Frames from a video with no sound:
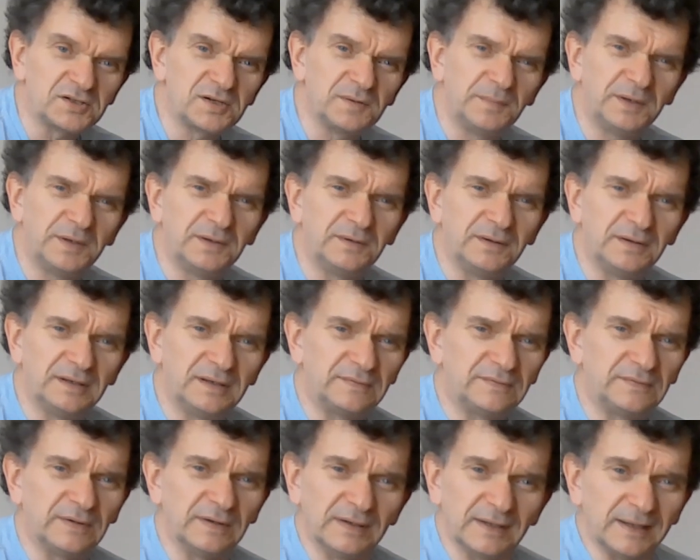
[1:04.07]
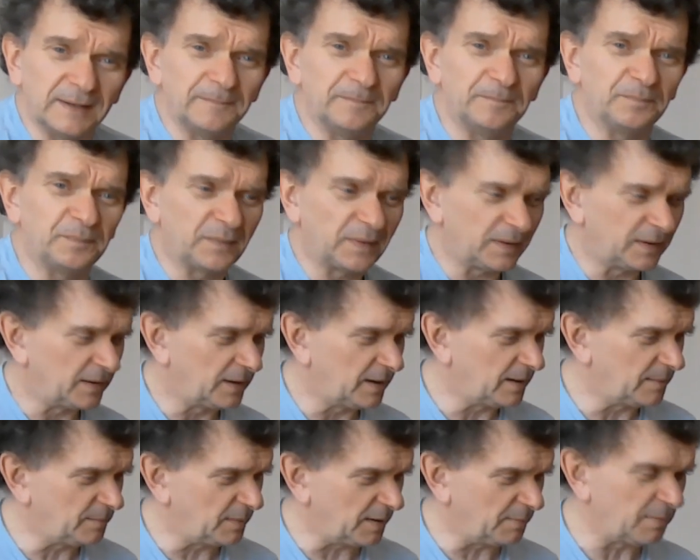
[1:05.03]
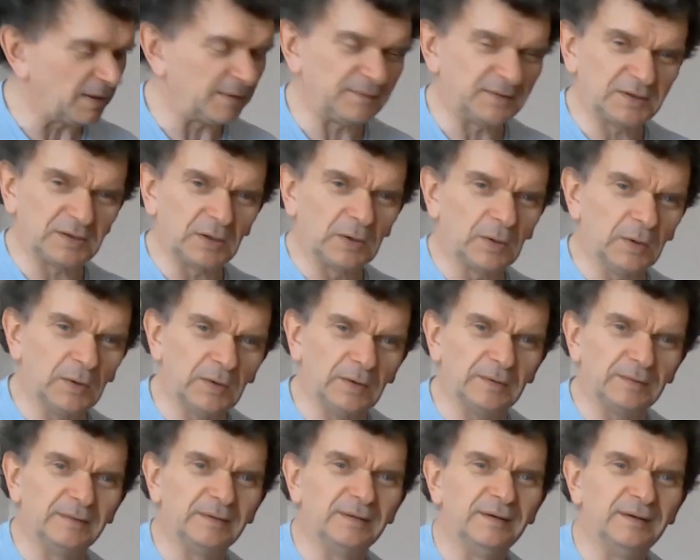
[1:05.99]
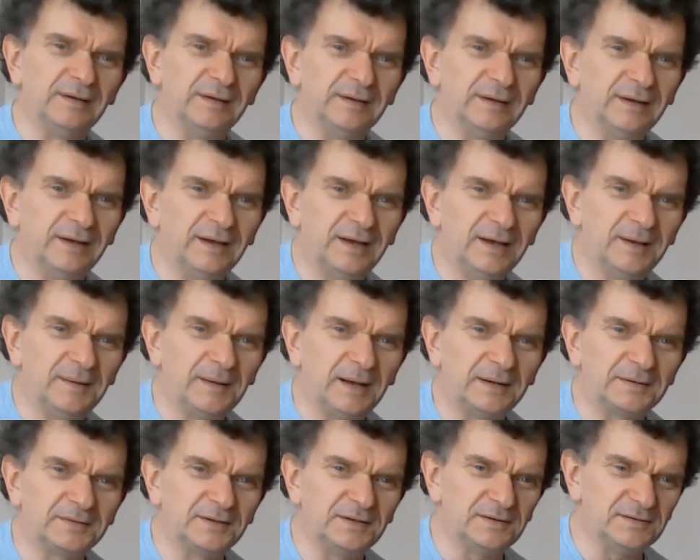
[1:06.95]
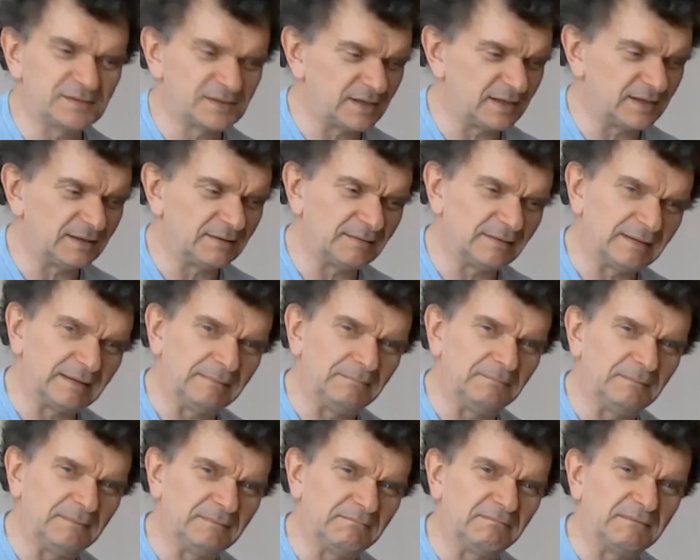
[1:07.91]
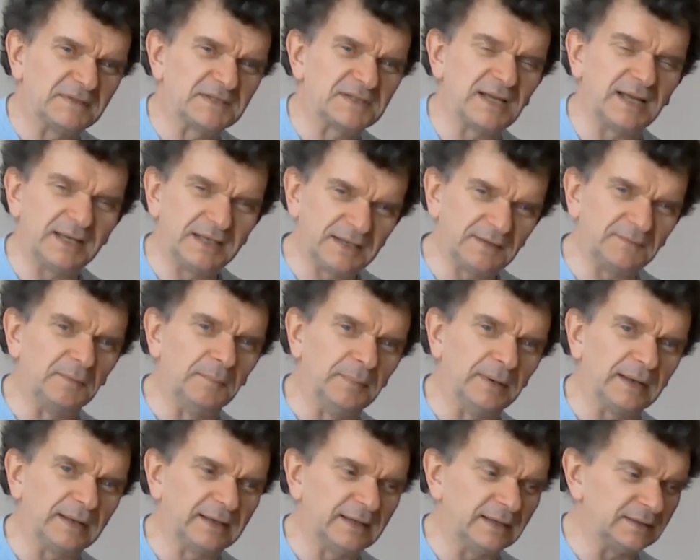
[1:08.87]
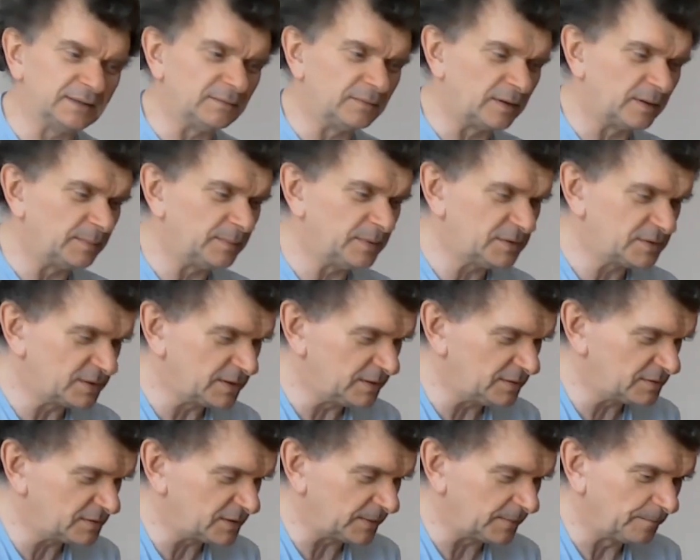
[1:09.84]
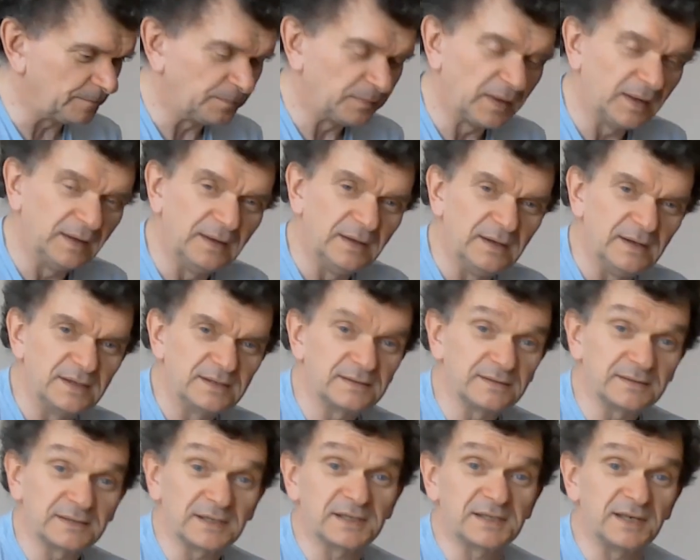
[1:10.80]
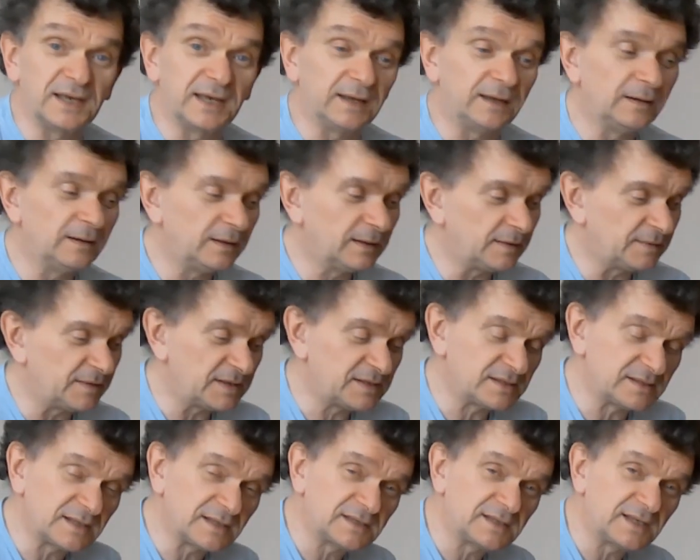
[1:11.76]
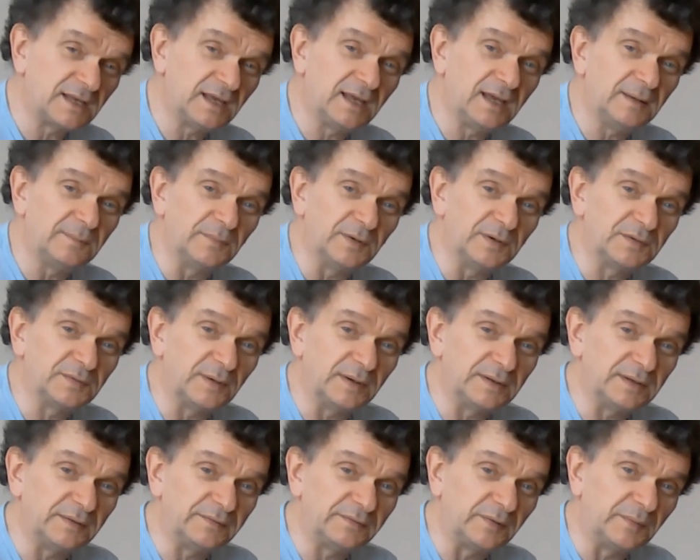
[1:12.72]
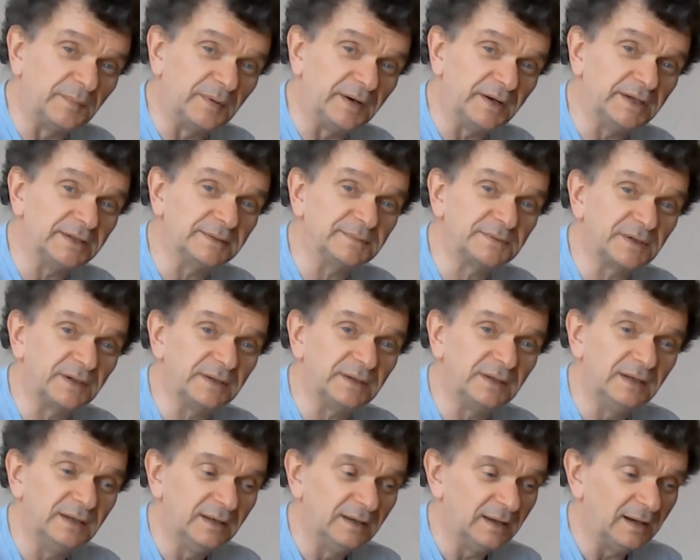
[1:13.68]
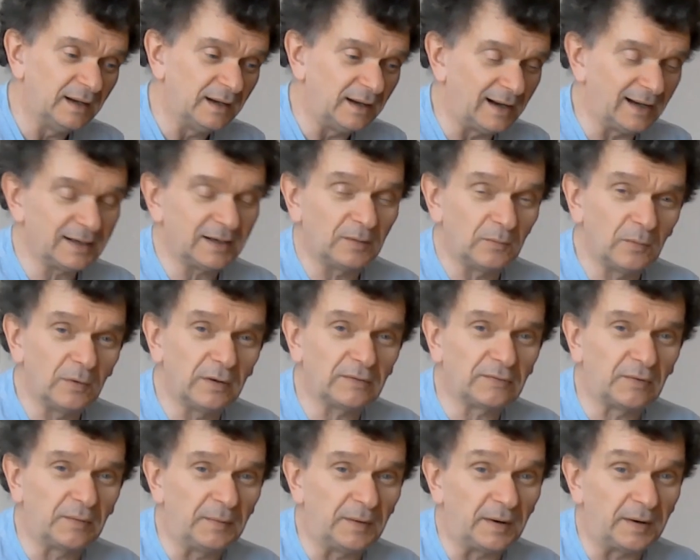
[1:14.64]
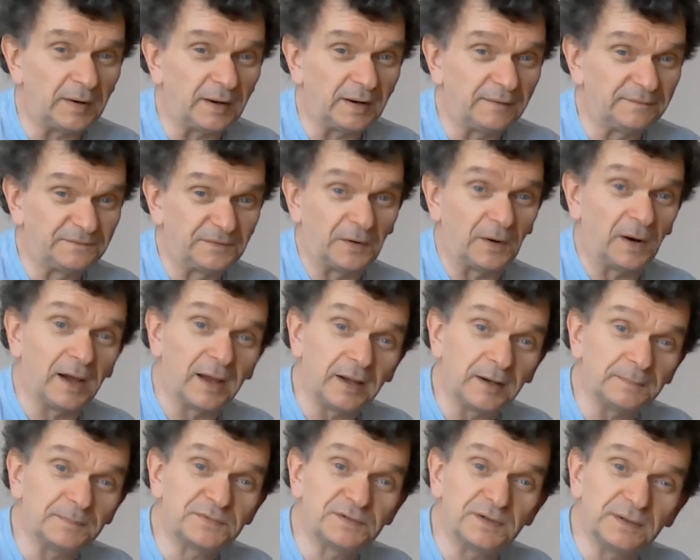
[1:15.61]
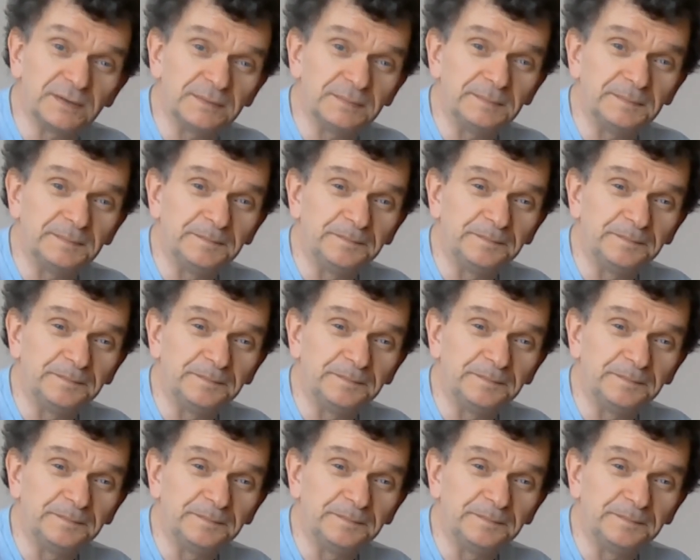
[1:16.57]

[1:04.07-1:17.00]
should be doing differently, but I'm having to learn how to use a slightly different bit of kit to what I'm used to using. So as I was saying earlier, this is the CEM 120 from iOptron. I don't work for iOptron.